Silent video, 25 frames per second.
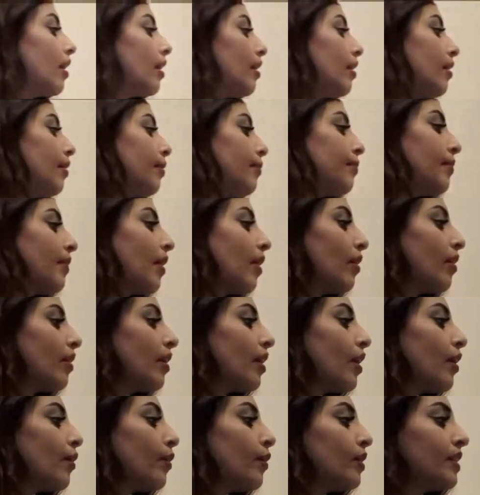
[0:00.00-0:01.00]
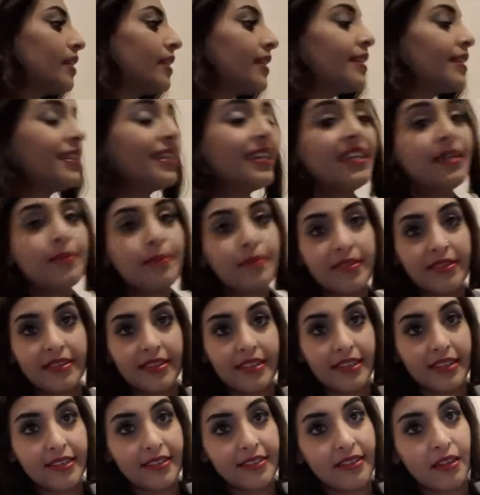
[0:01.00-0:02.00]
I'm going to go on to
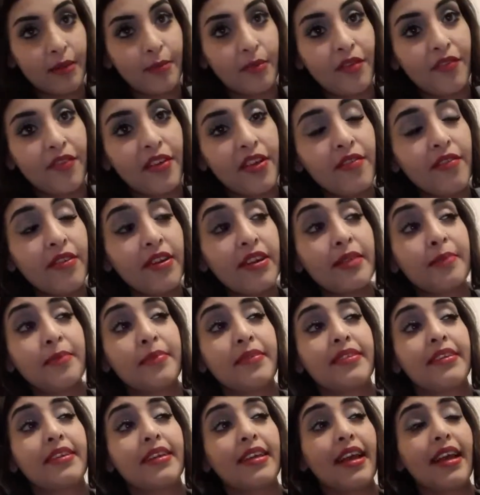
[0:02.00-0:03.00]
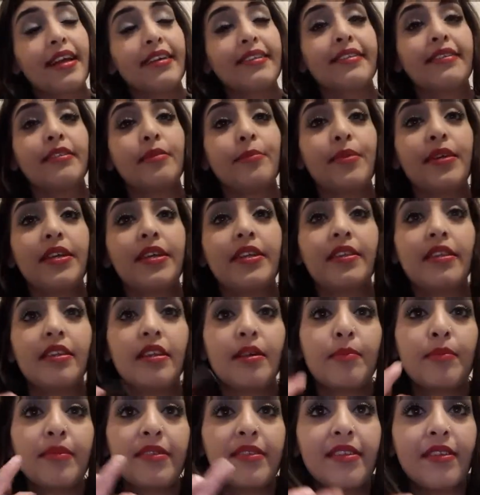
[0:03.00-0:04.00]
lipsticks. Now my favourite lipstick has to be the
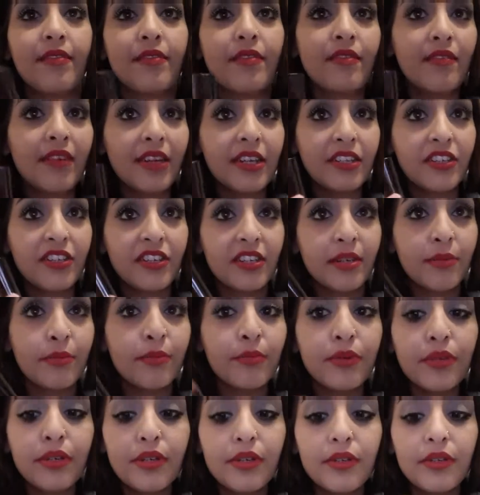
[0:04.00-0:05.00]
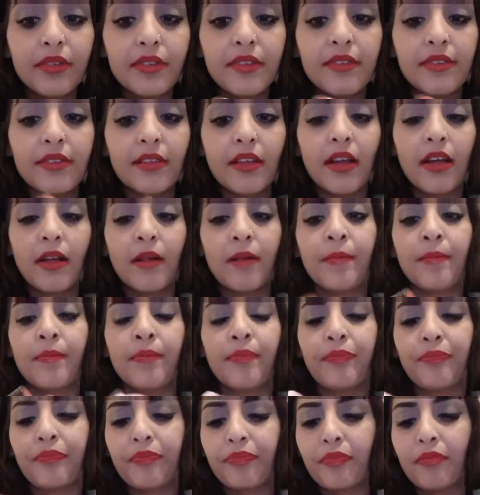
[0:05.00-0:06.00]
No. 7 range in Boots.
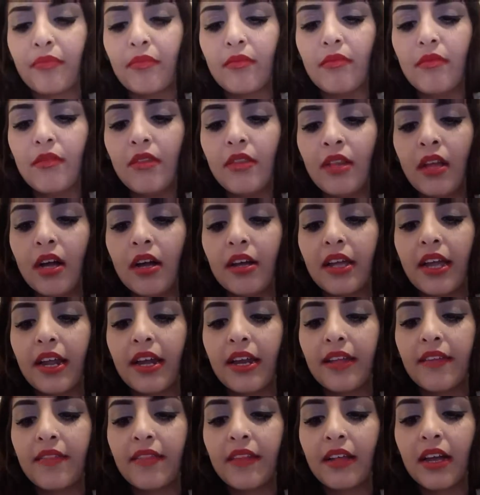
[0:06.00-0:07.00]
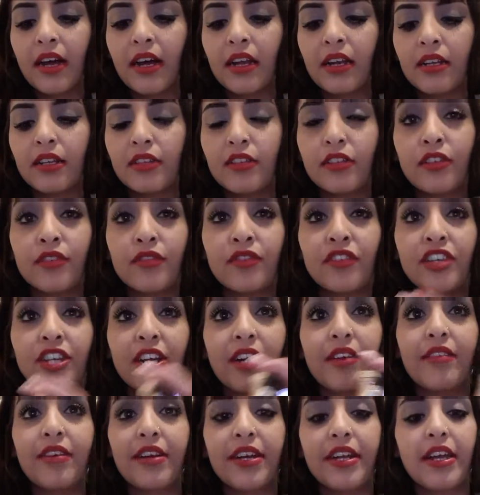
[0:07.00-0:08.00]
I get it in the colour Soft
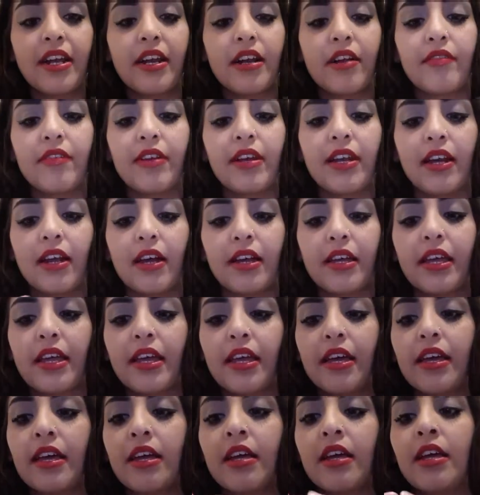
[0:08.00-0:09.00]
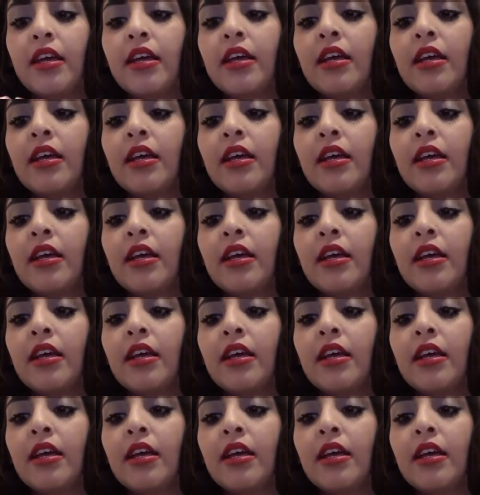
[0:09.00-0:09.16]
Cherry, and I really like it.